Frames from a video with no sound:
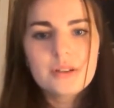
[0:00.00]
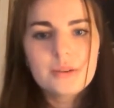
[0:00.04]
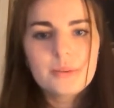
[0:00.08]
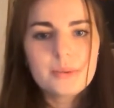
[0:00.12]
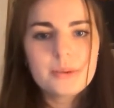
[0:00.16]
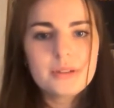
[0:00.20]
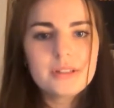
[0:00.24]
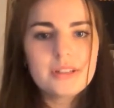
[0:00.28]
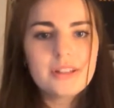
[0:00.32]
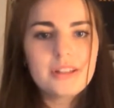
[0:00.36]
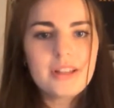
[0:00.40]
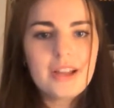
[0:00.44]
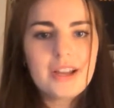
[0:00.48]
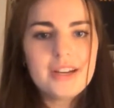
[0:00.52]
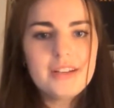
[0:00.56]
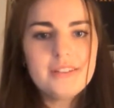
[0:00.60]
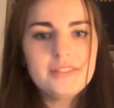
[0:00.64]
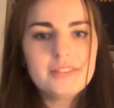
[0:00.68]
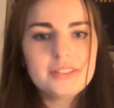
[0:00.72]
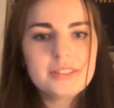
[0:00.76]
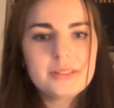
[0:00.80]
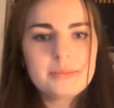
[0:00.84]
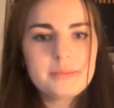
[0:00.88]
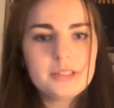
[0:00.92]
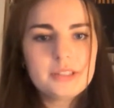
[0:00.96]
where the line
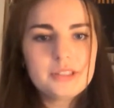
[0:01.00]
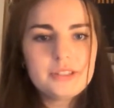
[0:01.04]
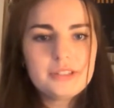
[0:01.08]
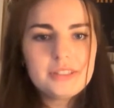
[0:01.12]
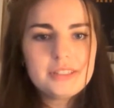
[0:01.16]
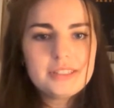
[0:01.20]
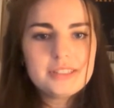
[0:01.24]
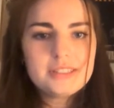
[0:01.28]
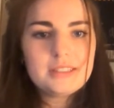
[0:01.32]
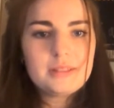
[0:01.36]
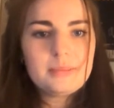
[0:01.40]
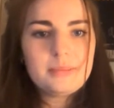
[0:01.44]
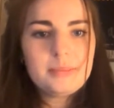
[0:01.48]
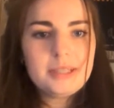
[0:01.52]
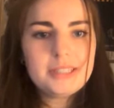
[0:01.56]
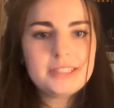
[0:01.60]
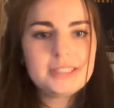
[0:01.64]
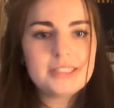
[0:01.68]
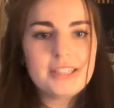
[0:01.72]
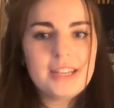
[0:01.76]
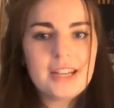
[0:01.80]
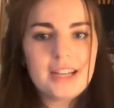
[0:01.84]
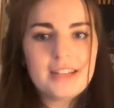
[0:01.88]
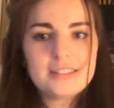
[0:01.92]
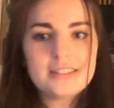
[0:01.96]
of symmetry is
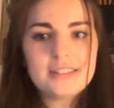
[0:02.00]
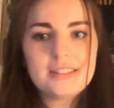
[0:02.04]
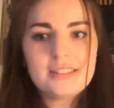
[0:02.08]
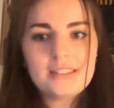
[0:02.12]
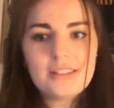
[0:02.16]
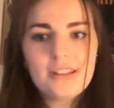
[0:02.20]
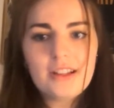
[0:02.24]
depicted as the